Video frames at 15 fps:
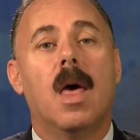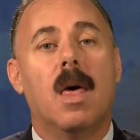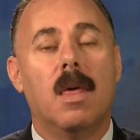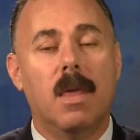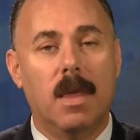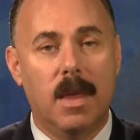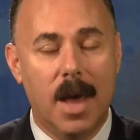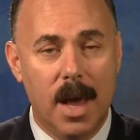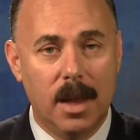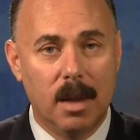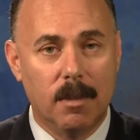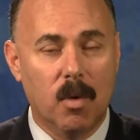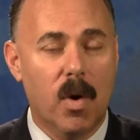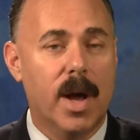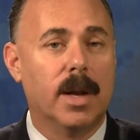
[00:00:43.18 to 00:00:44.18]
then the
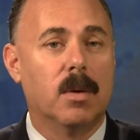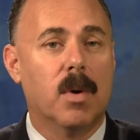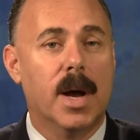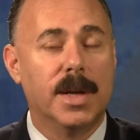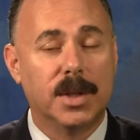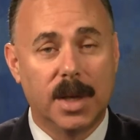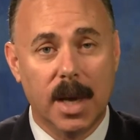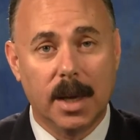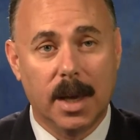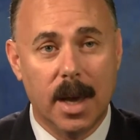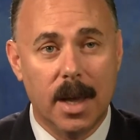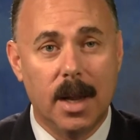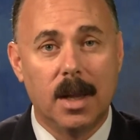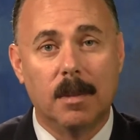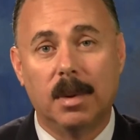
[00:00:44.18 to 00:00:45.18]
Miranda rights kick
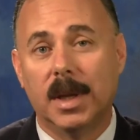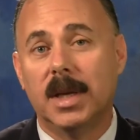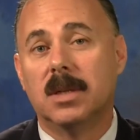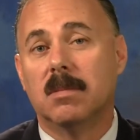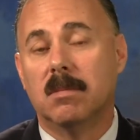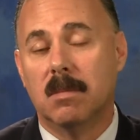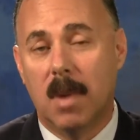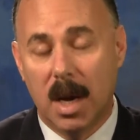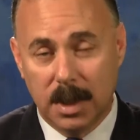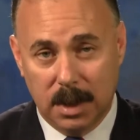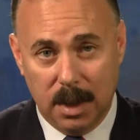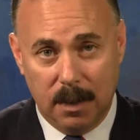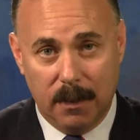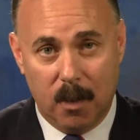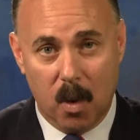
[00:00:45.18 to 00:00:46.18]
in and the police must
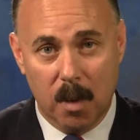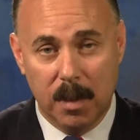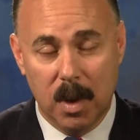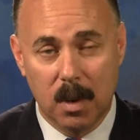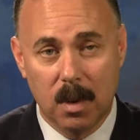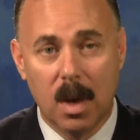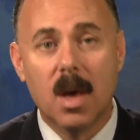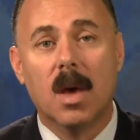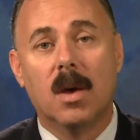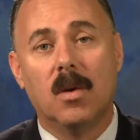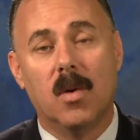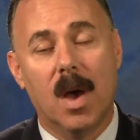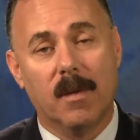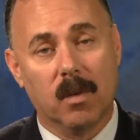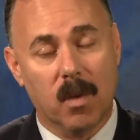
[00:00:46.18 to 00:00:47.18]
inform you you
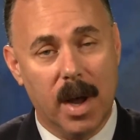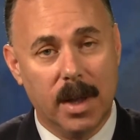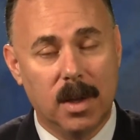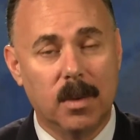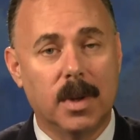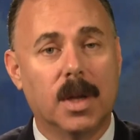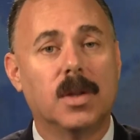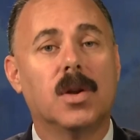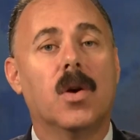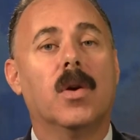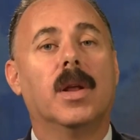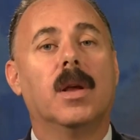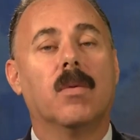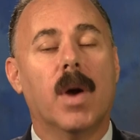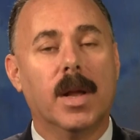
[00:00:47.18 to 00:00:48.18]
have a right to an
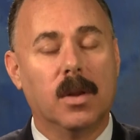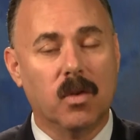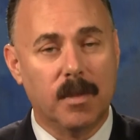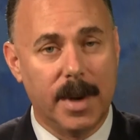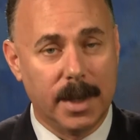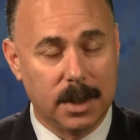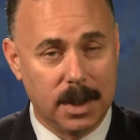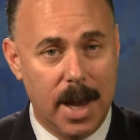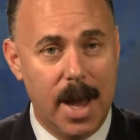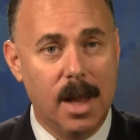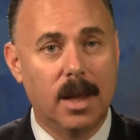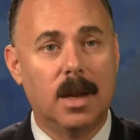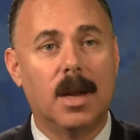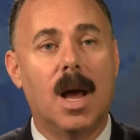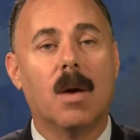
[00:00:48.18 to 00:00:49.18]
attorney, a right to remain
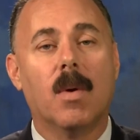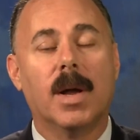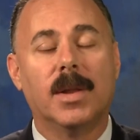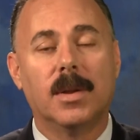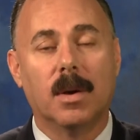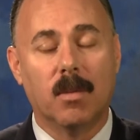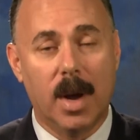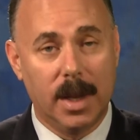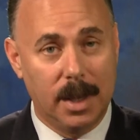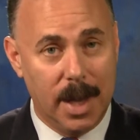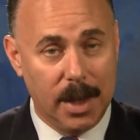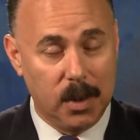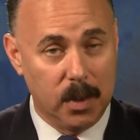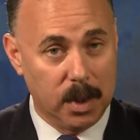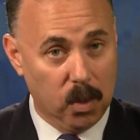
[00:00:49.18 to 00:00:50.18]
silent, not right to, a right
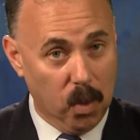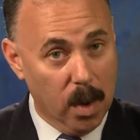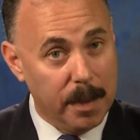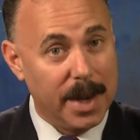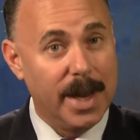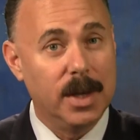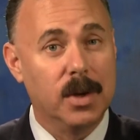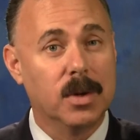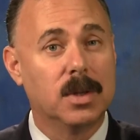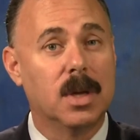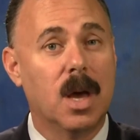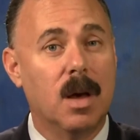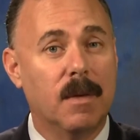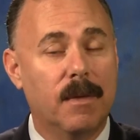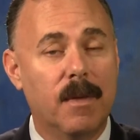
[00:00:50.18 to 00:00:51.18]
not to incriminate
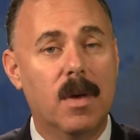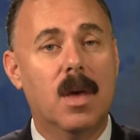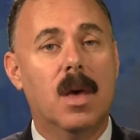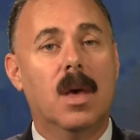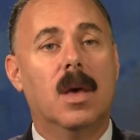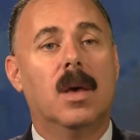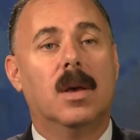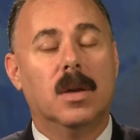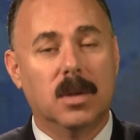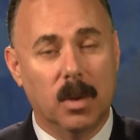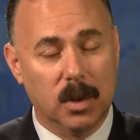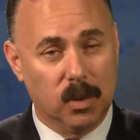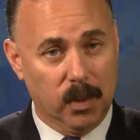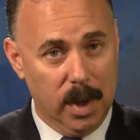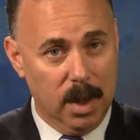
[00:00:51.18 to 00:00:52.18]
yourself. So
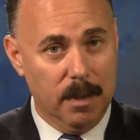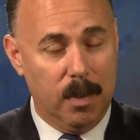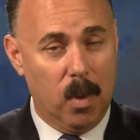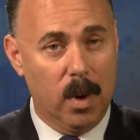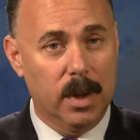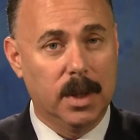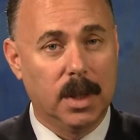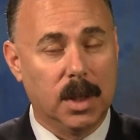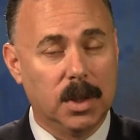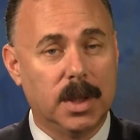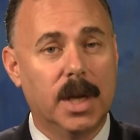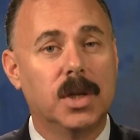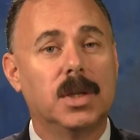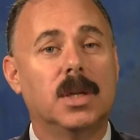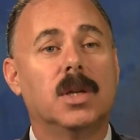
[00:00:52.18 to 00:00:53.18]
it's real important the
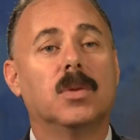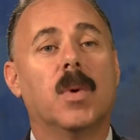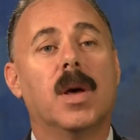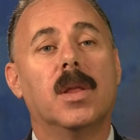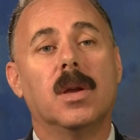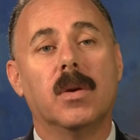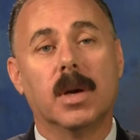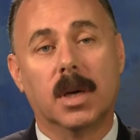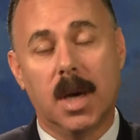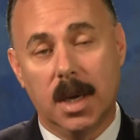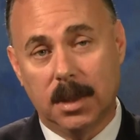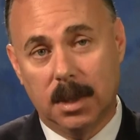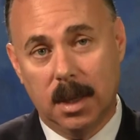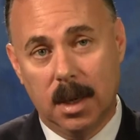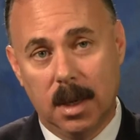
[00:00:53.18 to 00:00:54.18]
distinction is whether you're in
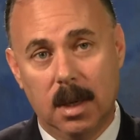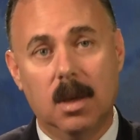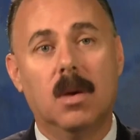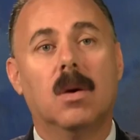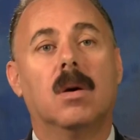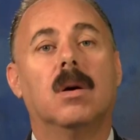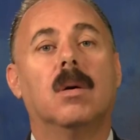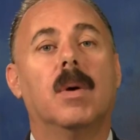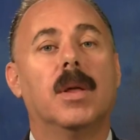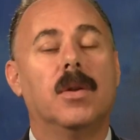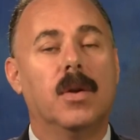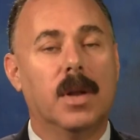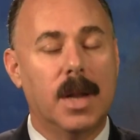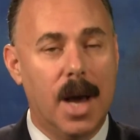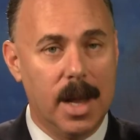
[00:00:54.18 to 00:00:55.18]
custody or whether
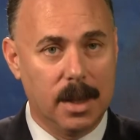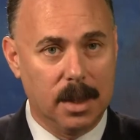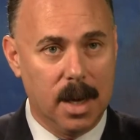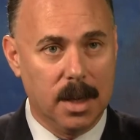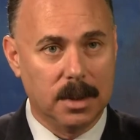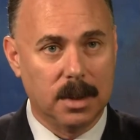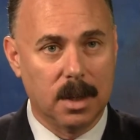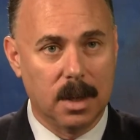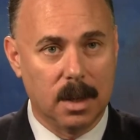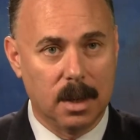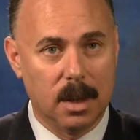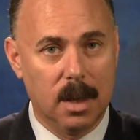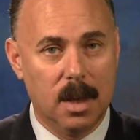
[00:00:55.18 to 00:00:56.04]
you're not in custody.